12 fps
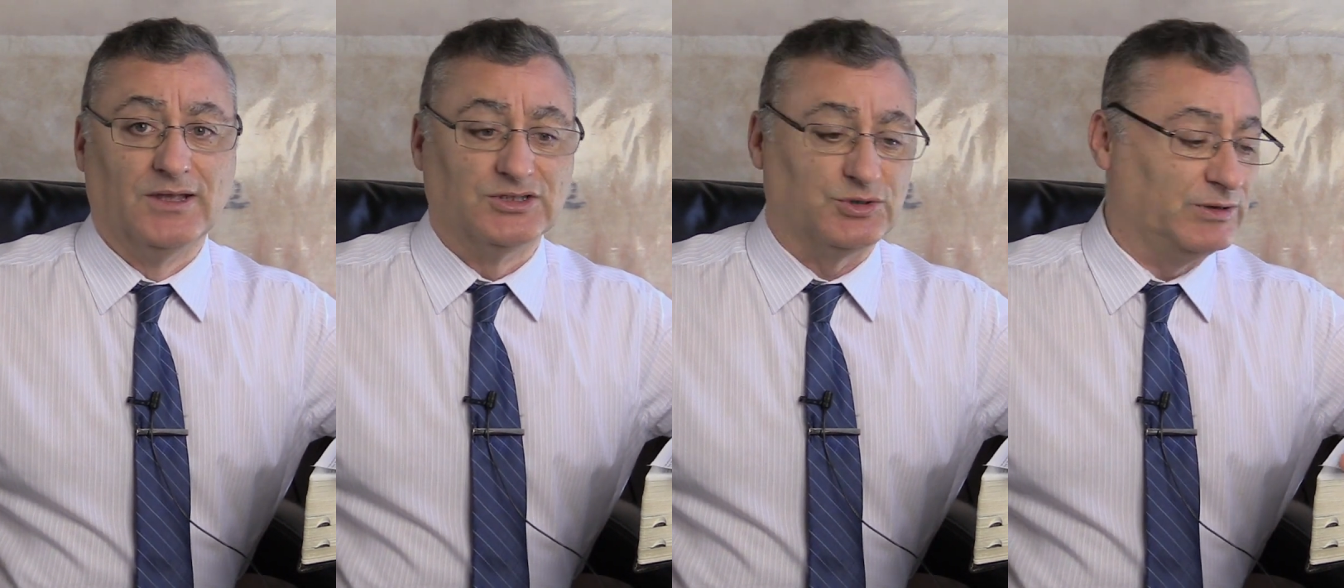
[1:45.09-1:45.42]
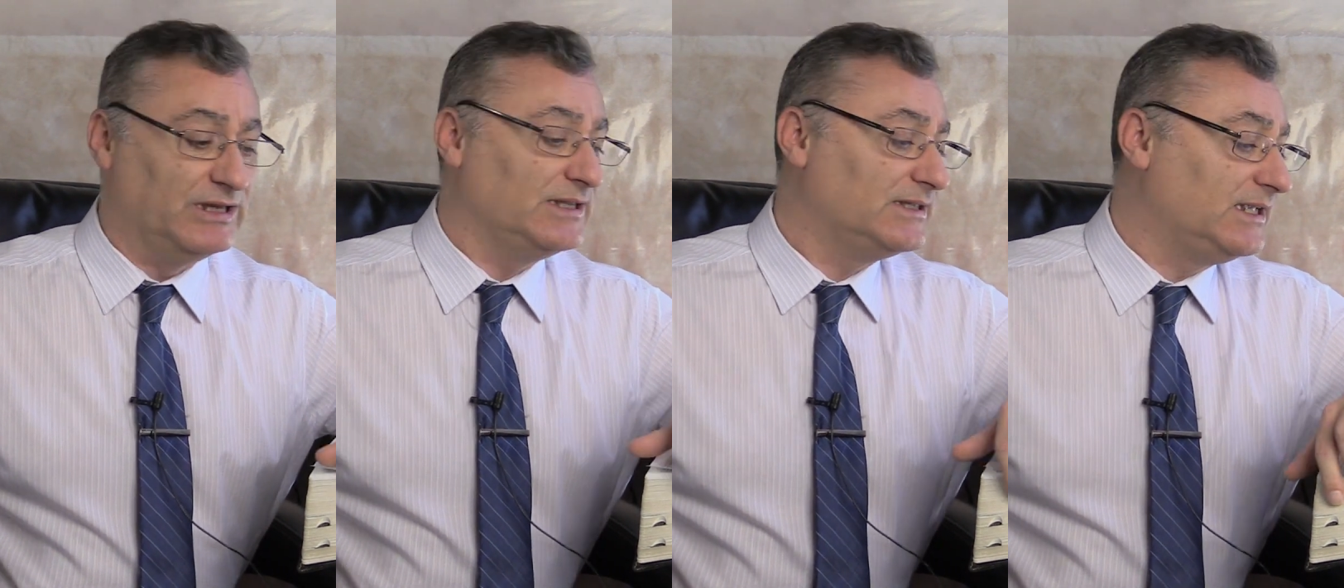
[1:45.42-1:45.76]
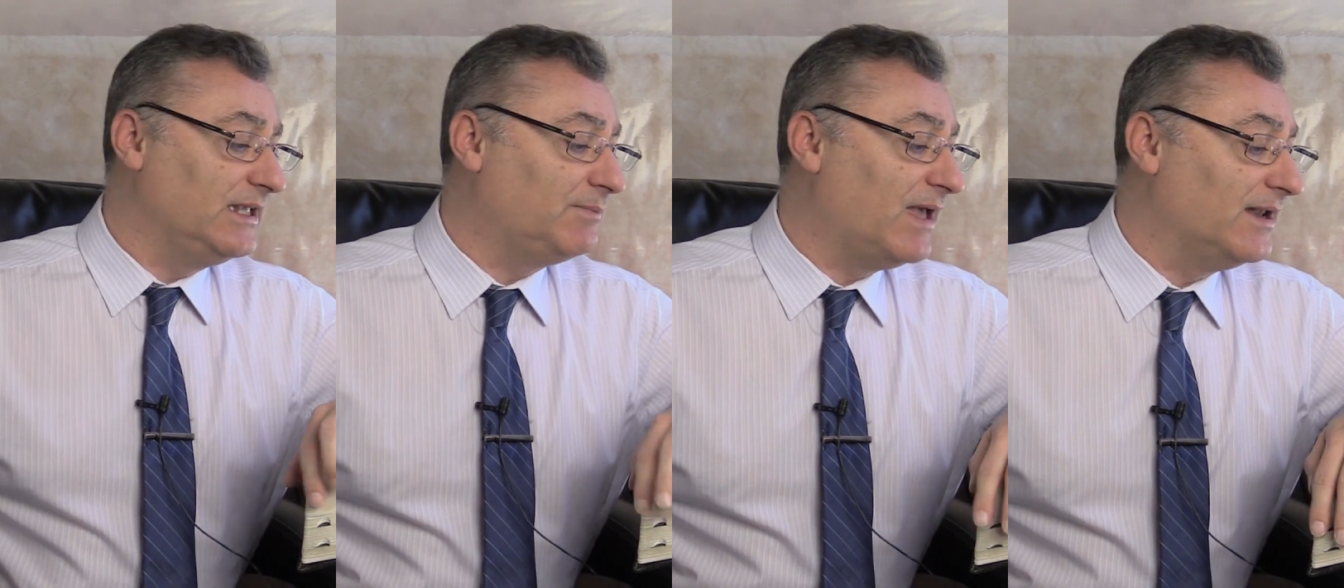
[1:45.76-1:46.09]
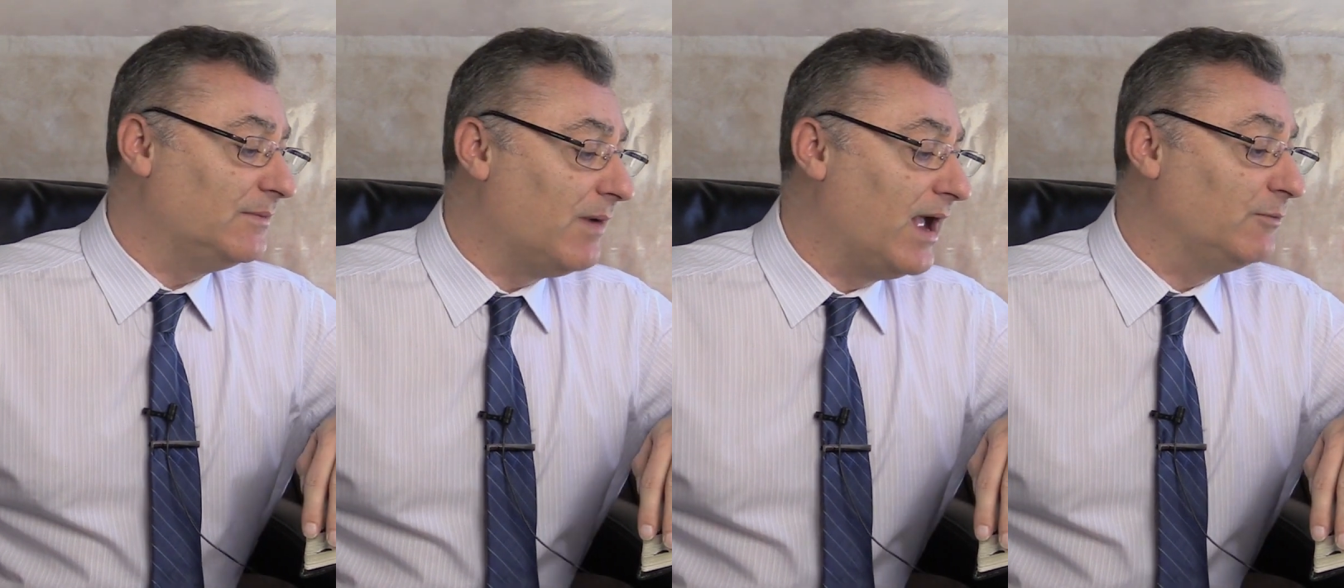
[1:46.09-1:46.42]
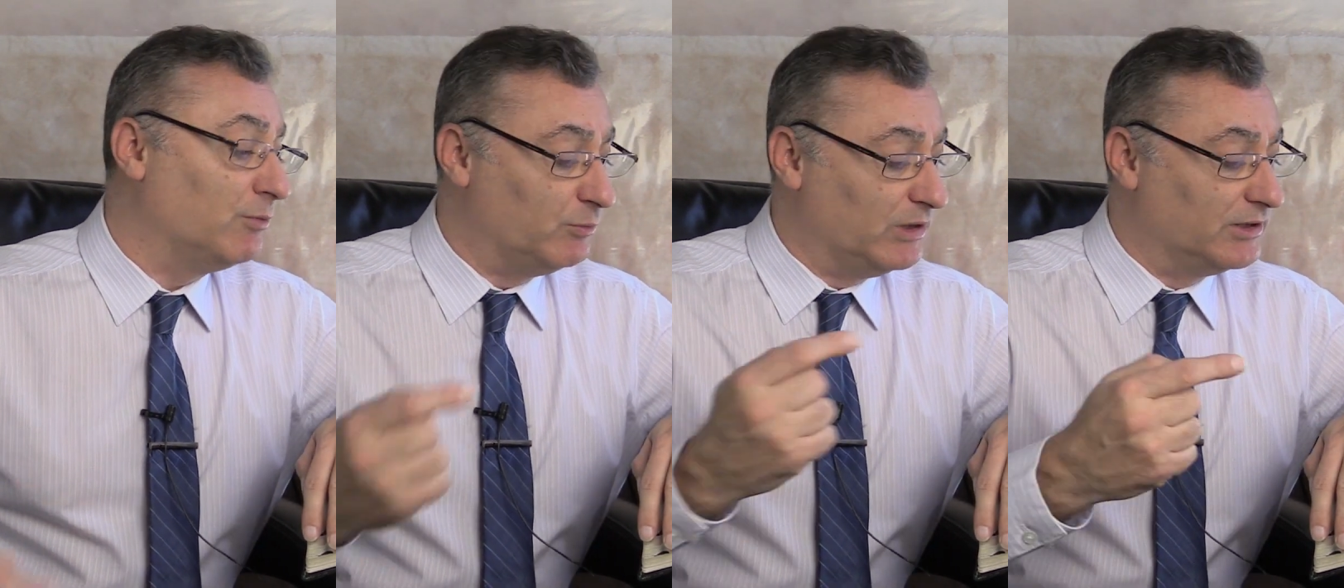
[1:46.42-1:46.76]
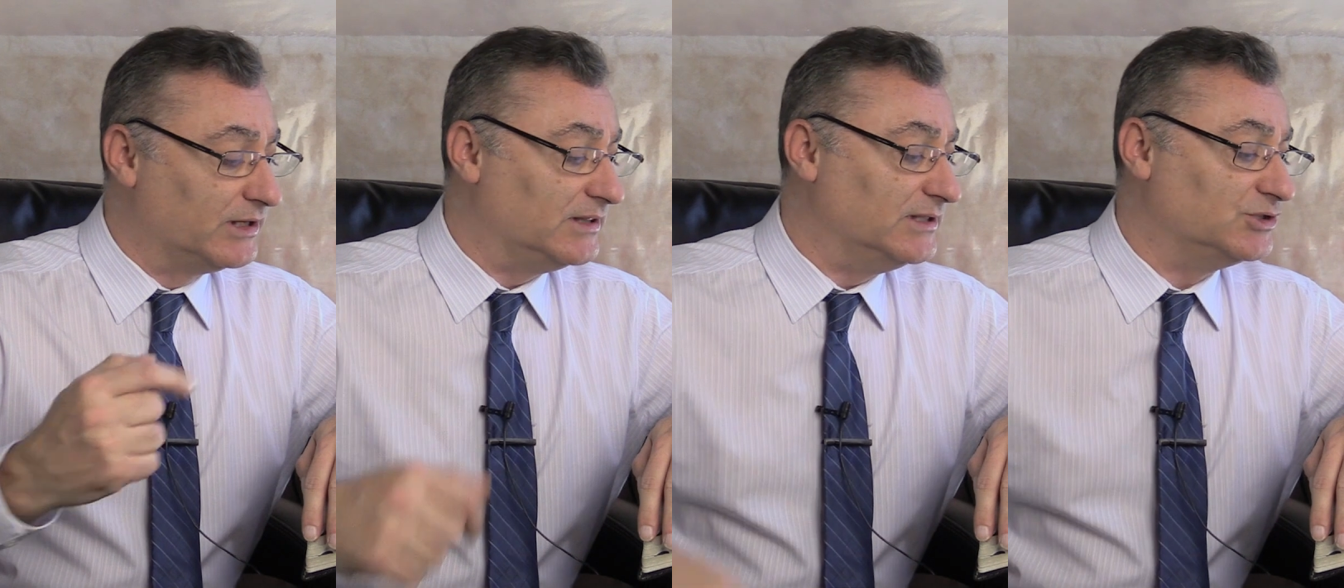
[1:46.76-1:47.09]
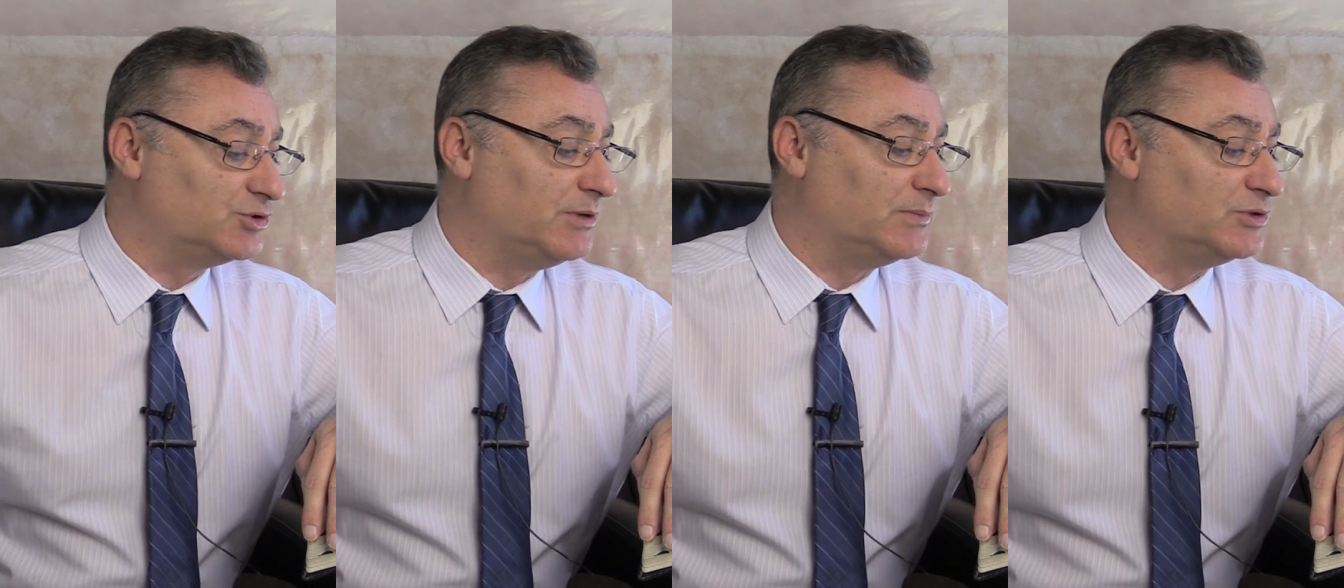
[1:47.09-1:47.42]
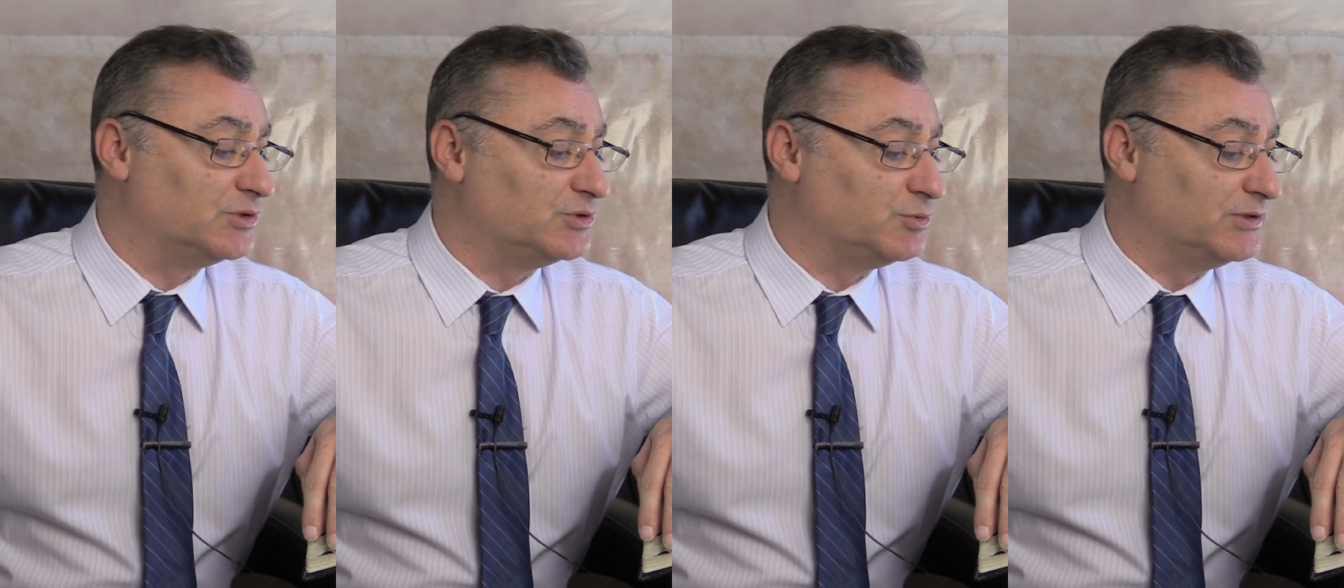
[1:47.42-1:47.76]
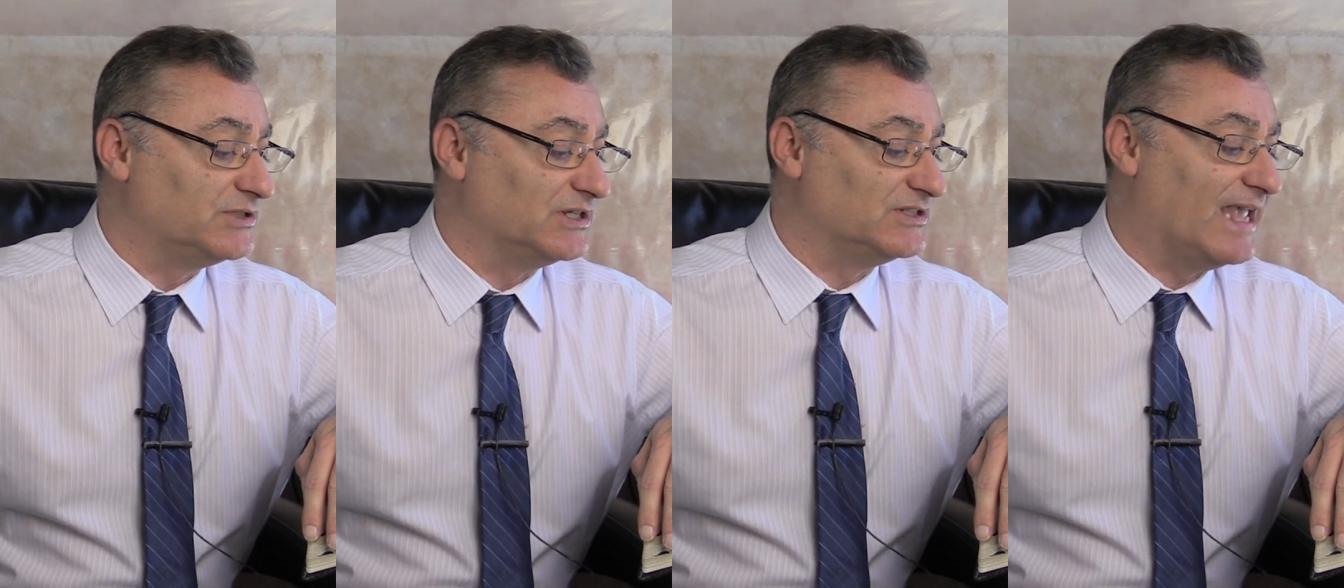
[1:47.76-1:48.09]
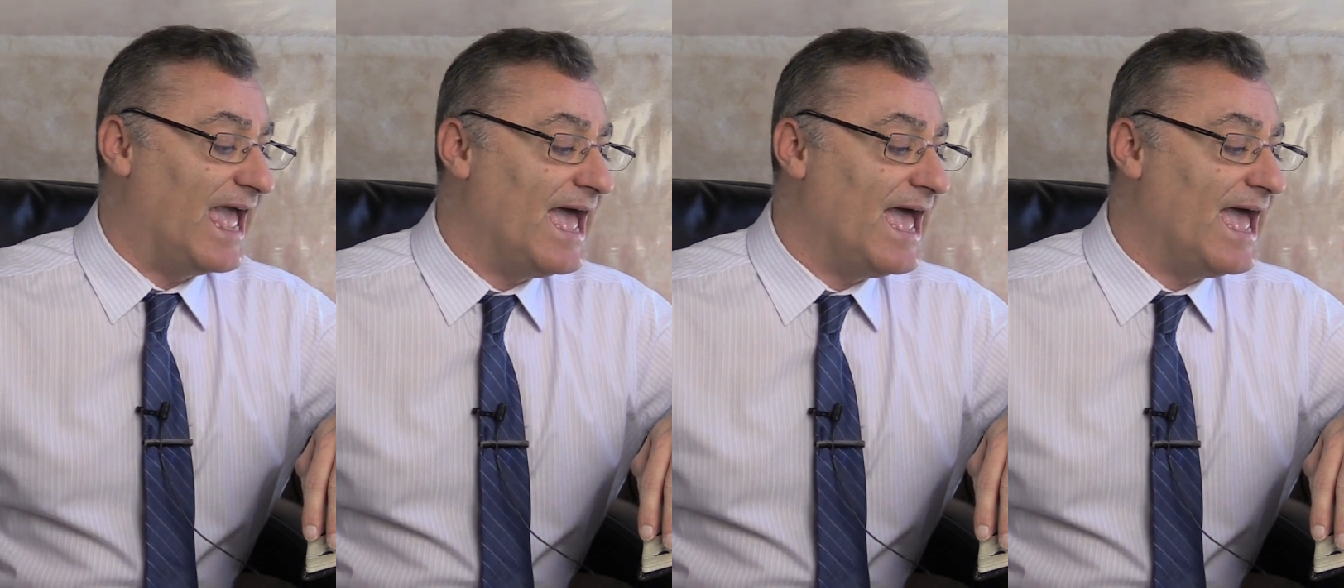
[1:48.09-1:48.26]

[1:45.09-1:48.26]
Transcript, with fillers: So we need to keep that in mind when we look at these scriptures where it says,